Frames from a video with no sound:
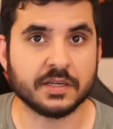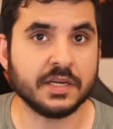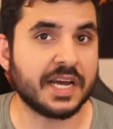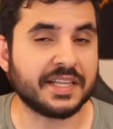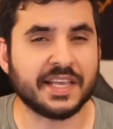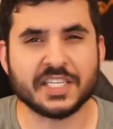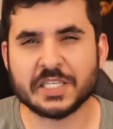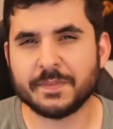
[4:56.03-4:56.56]
It
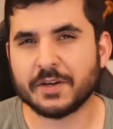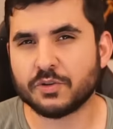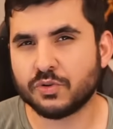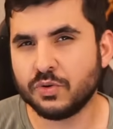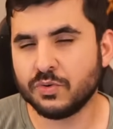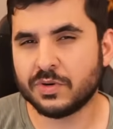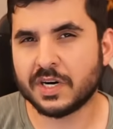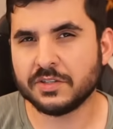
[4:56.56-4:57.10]
takes about
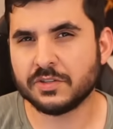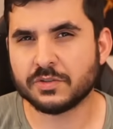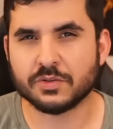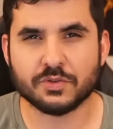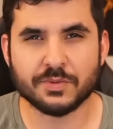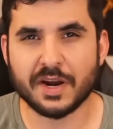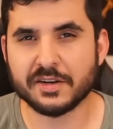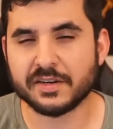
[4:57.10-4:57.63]
200 to
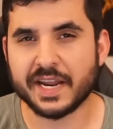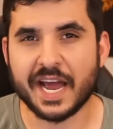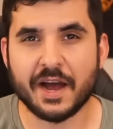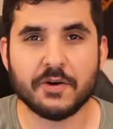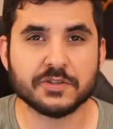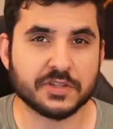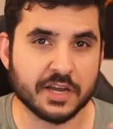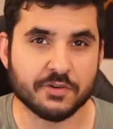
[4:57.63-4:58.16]
300
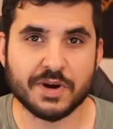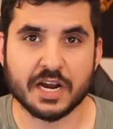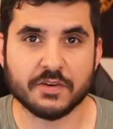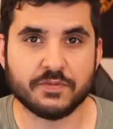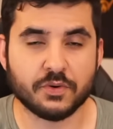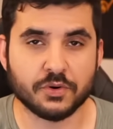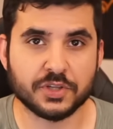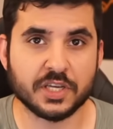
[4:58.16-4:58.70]
hours to hit rank
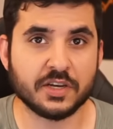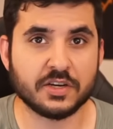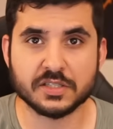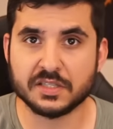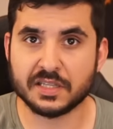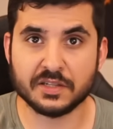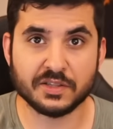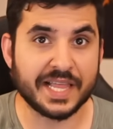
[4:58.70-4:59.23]
14 because of
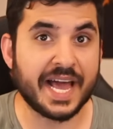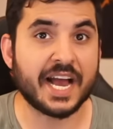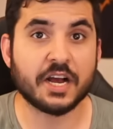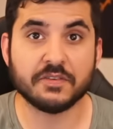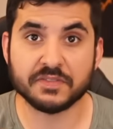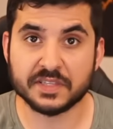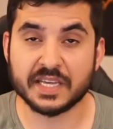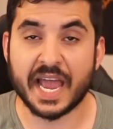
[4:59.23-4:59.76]
the lack
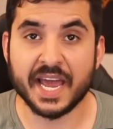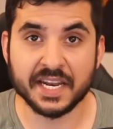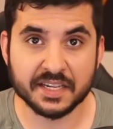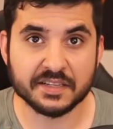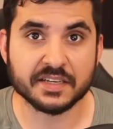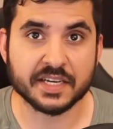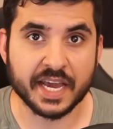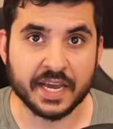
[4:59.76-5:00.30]
of any
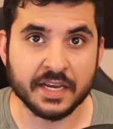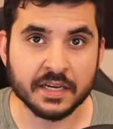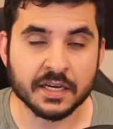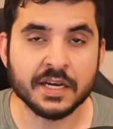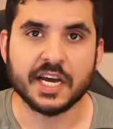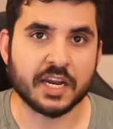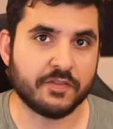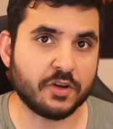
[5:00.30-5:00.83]
decay.
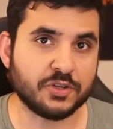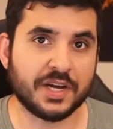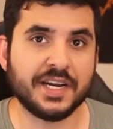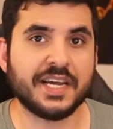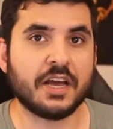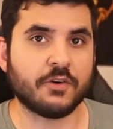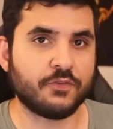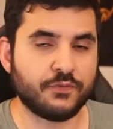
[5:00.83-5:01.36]
And if you're trying to
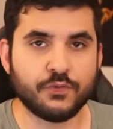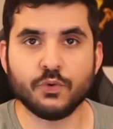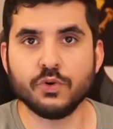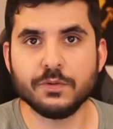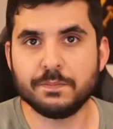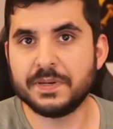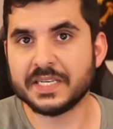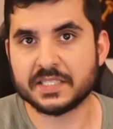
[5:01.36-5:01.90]
get
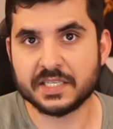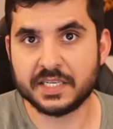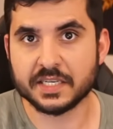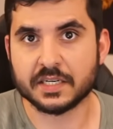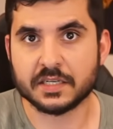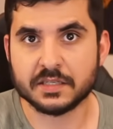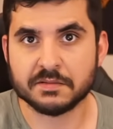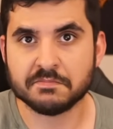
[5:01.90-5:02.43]
full bis
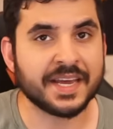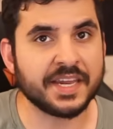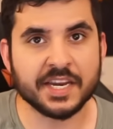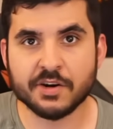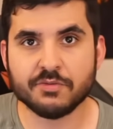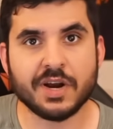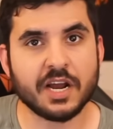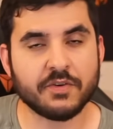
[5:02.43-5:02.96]
gear,
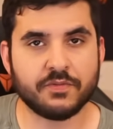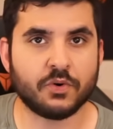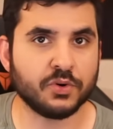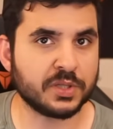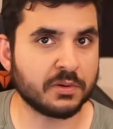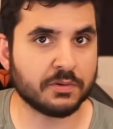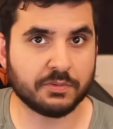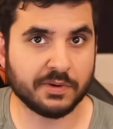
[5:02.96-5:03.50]
hitting rank
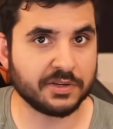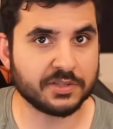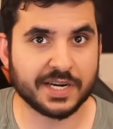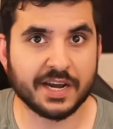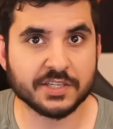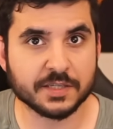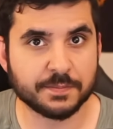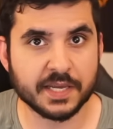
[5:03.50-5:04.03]
14 with 300
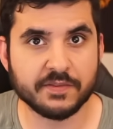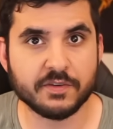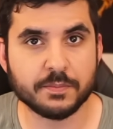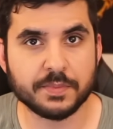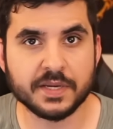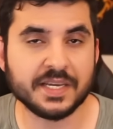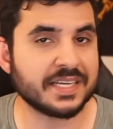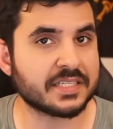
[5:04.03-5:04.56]
hours of
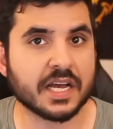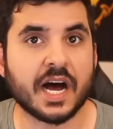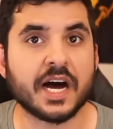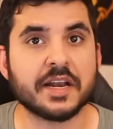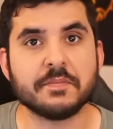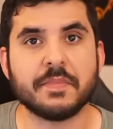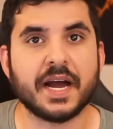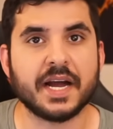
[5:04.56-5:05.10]
PvP is
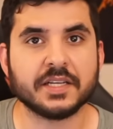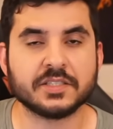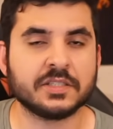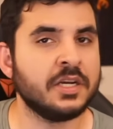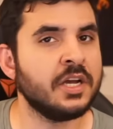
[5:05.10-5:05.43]
unmatched.